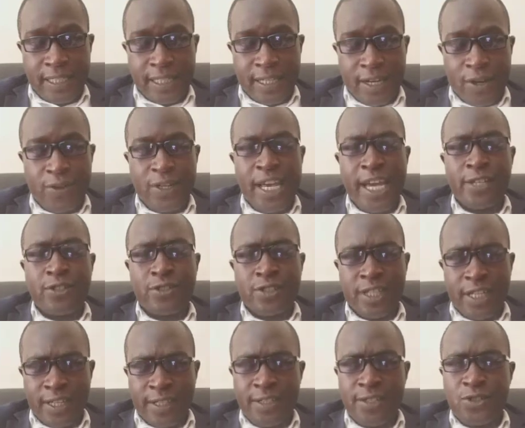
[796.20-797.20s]
I would like to
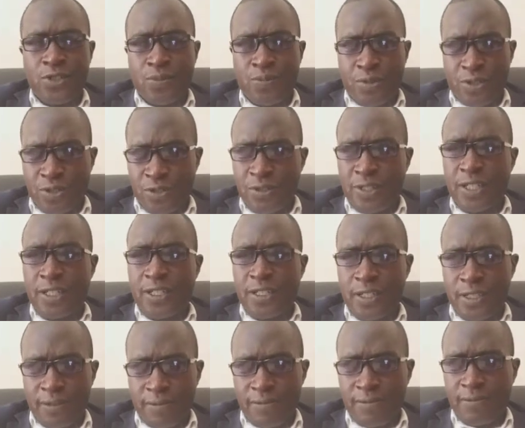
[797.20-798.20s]
take this opportunity
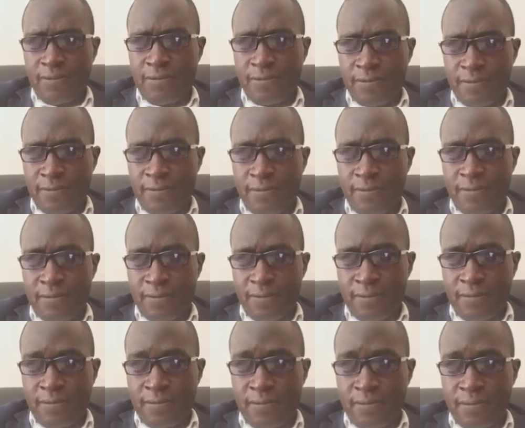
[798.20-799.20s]

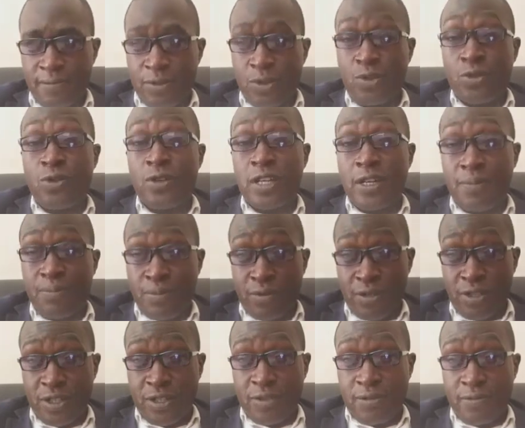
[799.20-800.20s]
to call
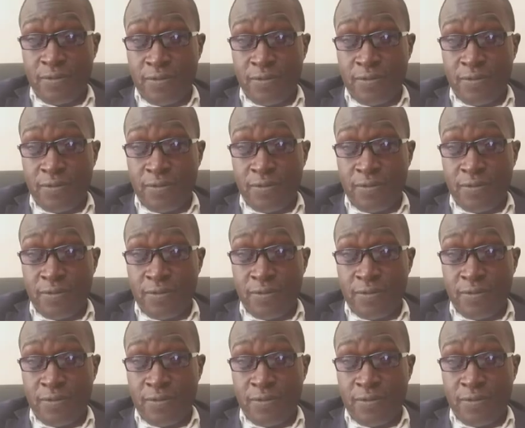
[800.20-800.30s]
upon you,